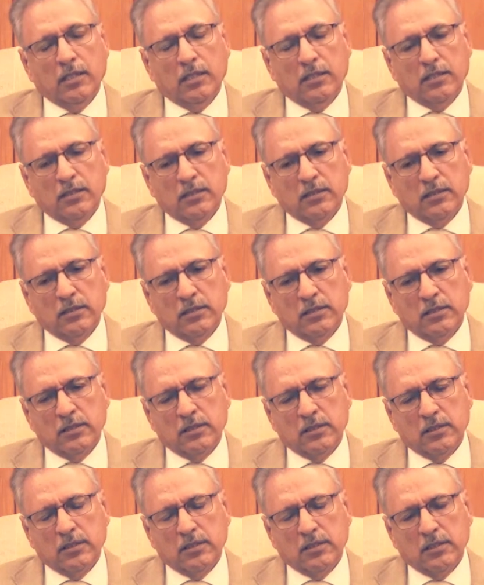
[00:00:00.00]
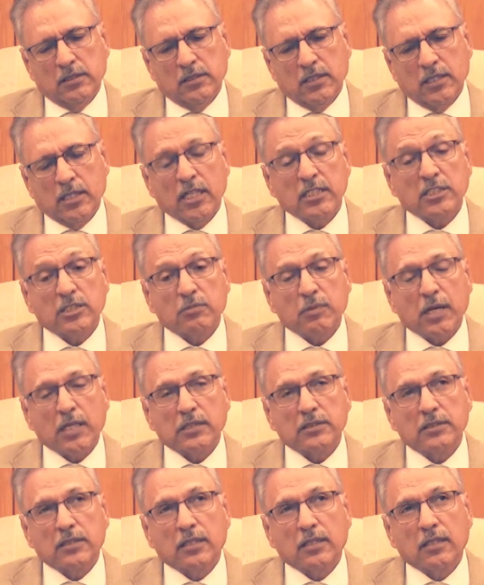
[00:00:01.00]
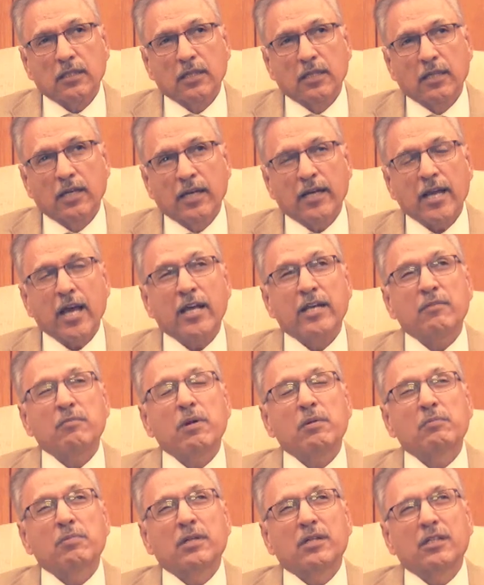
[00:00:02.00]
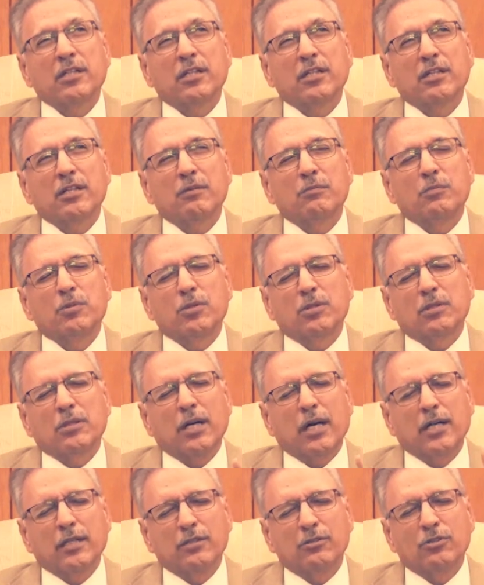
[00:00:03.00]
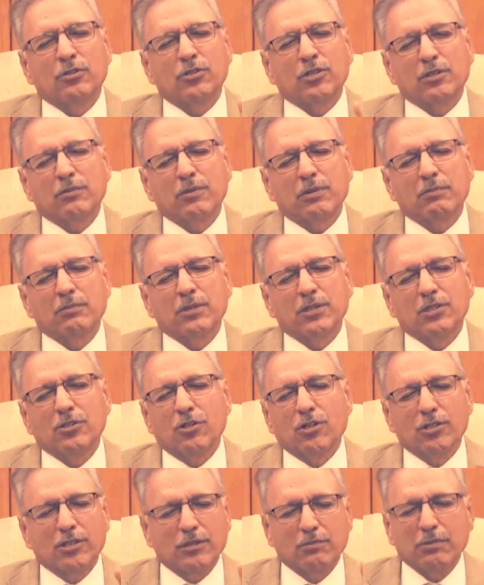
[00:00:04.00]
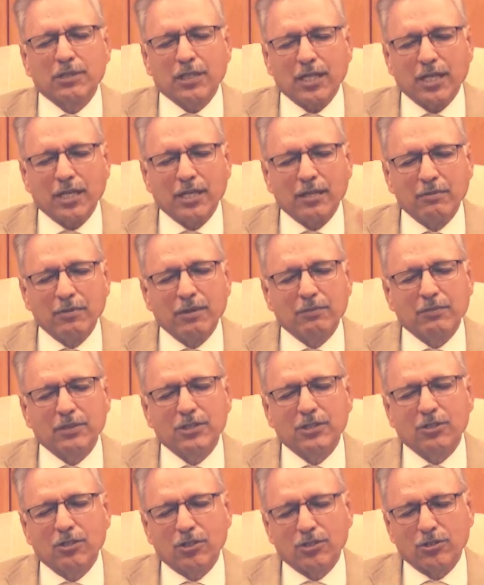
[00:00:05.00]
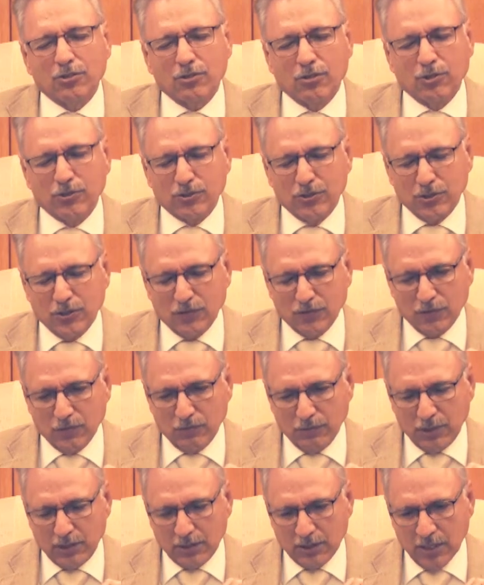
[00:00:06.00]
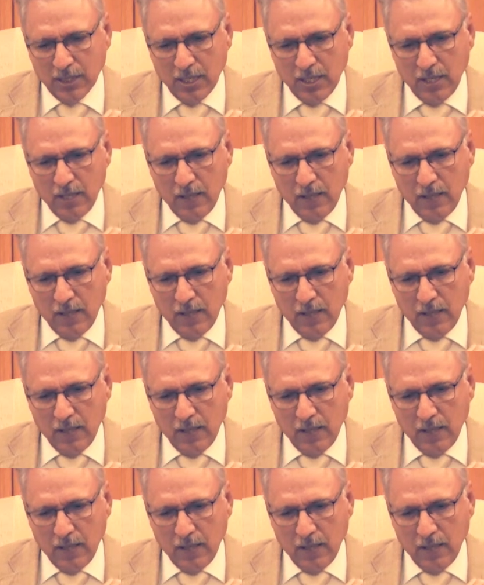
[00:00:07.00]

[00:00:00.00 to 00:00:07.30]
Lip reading: against Pakistan. And I remember reading a book. I don't remember the author, but I'll remember the author also in a few minutes.